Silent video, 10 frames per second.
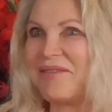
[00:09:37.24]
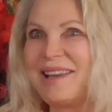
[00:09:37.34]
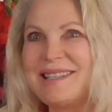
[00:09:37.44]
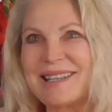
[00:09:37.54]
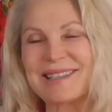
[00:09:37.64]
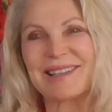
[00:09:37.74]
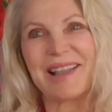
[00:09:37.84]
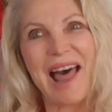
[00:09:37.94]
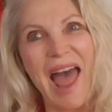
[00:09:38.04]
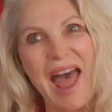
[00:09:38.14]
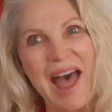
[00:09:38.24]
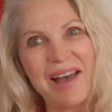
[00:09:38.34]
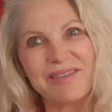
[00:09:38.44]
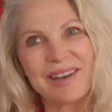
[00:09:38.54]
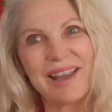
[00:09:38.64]
And we just
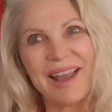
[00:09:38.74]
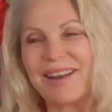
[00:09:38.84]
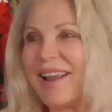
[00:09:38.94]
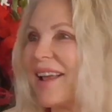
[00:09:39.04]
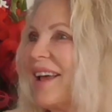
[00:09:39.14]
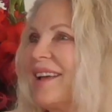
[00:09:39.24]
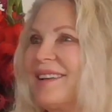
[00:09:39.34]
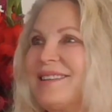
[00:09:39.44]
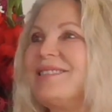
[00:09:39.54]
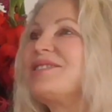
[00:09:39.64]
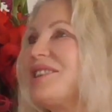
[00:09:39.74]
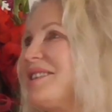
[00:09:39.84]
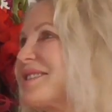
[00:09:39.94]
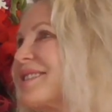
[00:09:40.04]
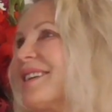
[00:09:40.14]
laughed. And
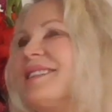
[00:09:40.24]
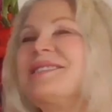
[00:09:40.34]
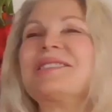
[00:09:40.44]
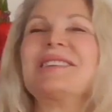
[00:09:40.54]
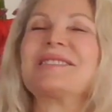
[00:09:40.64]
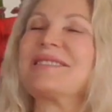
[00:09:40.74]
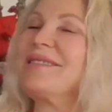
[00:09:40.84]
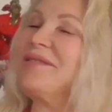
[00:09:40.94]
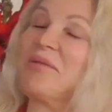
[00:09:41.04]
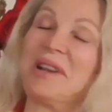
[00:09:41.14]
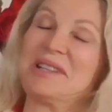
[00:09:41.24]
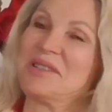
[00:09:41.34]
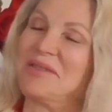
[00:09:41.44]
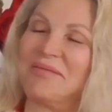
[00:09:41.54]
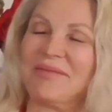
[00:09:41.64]
she's
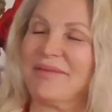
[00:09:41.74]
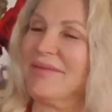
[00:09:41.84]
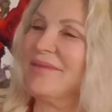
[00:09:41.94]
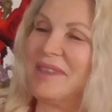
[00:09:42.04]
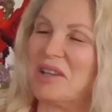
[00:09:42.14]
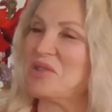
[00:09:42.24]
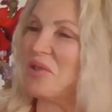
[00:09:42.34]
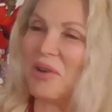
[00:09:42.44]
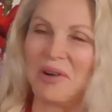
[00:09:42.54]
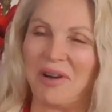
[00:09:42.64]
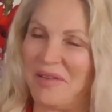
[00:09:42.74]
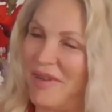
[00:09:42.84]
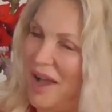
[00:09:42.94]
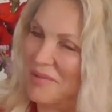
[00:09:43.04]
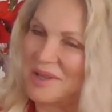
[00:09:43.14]
reads Things Growing Great
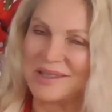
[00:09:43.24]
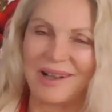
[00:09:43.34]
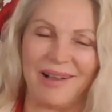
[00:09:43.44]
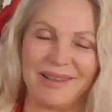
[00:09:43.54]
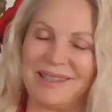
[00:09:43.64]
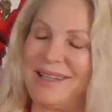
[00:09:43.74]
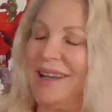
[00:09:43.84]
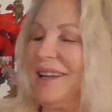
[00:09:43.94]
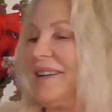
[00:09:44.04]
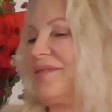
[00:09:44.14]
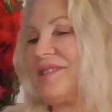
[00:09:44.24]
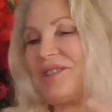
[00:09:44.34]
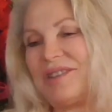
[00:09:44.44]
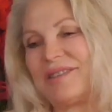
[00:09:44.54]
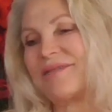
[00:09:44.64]
Miles. It's all the time.
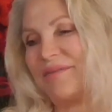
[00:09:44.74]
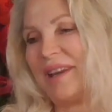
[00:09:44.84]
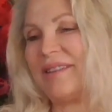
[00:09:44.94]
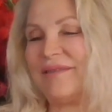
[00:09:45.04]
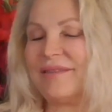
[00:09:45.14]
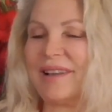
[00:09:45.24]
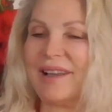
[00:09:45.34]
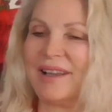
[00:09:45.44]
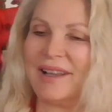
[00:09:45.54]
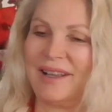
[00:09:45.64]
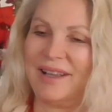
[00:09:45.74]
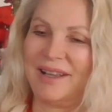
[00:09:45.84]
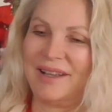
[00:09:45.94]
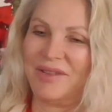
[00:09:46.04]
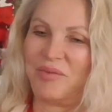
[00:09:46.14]
She's a big
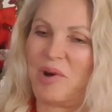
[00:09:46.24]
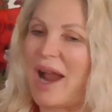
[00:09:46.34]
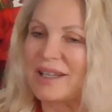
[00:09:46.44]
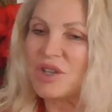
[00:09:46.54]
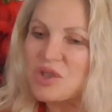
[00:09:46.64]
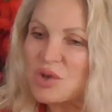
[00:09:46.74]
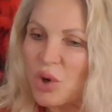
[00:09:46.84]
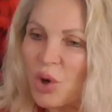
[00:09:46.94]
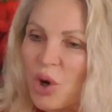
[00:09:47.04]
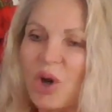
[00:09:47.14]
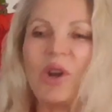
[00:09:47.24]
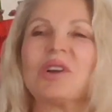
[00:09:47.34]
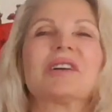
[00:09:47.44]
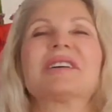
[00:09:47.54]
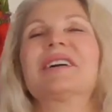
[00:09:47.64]
practicer
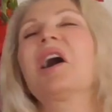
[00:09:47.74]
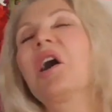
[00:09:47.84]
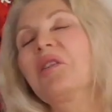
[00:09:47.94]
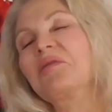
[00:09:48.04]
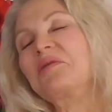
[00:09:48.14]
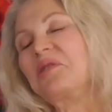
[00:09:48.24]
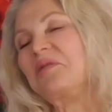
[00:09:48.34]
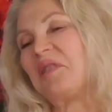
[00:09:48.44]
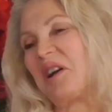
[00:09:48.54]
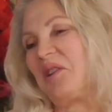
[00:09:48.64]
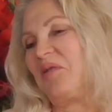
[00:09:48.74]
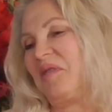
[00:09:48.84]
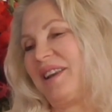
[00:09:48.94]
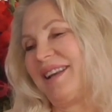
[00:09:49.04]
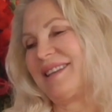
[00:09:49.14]
of divine
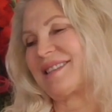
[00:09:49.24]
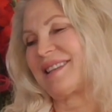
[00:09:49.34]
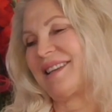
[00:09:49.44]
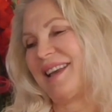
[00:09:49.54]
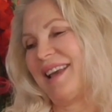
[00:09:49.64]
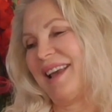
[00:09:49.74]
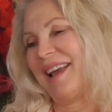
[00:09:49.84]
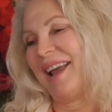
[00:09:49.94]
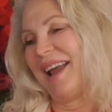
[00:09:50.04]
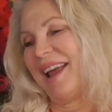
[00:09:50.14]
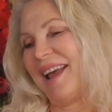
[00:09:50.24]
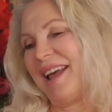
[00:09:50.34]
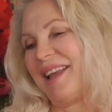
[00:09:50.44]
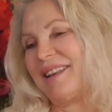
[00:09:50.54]
happenings. And